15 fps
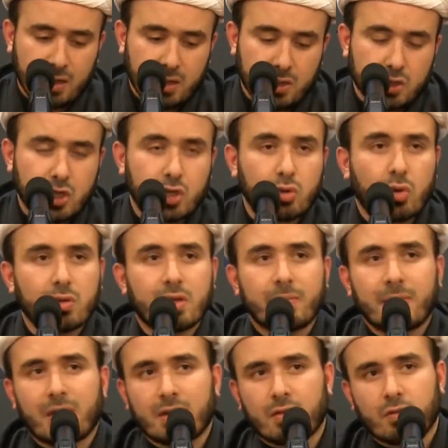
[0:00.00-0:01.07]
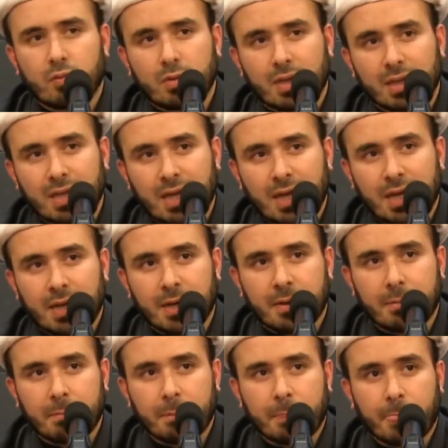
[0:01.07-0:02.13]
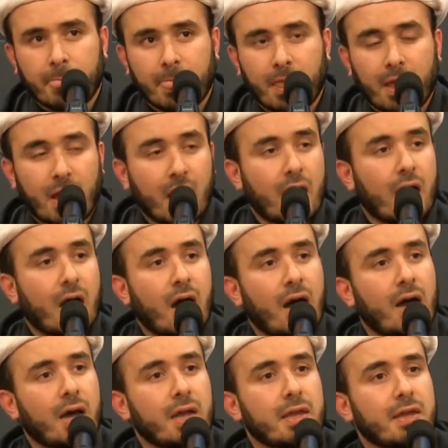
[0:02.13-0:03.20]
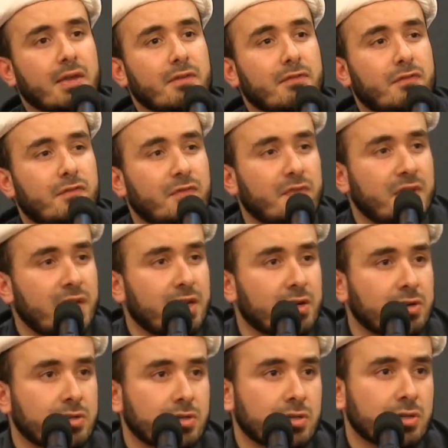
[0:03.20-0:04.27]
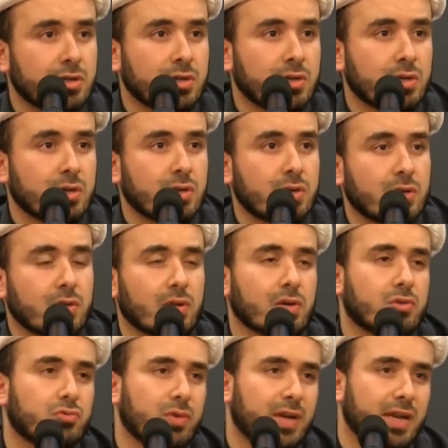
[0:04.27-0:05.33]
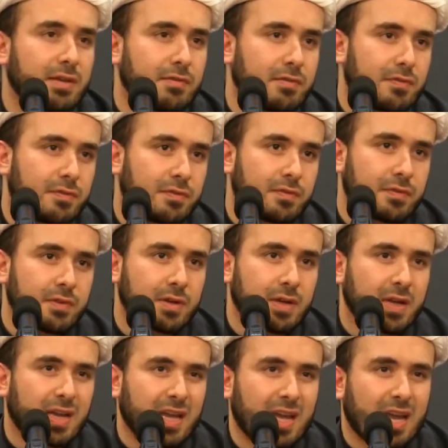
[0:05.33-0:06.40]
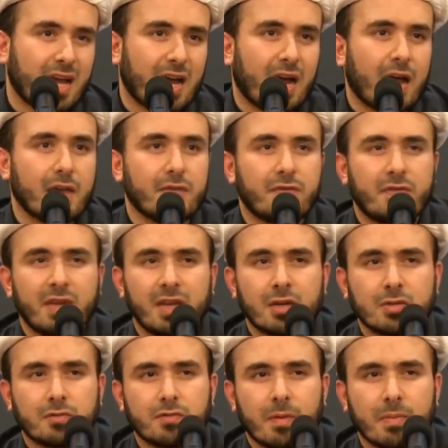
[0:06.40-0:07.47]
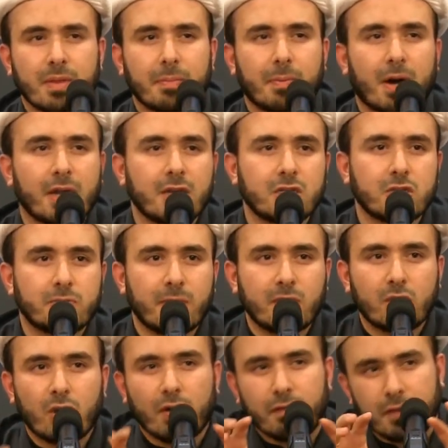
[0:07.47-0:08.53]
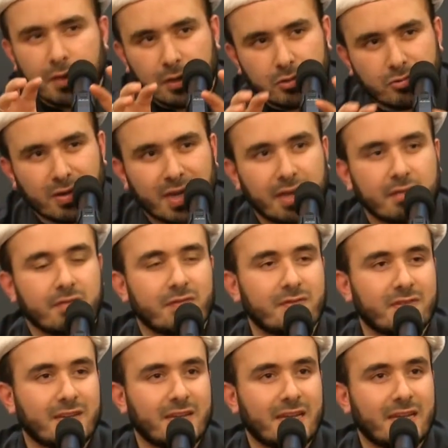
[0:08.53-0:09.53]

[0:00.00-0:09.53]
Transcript: She told him, Ya Rasulullah, I fear the grave. I fear from the punishment of the grave.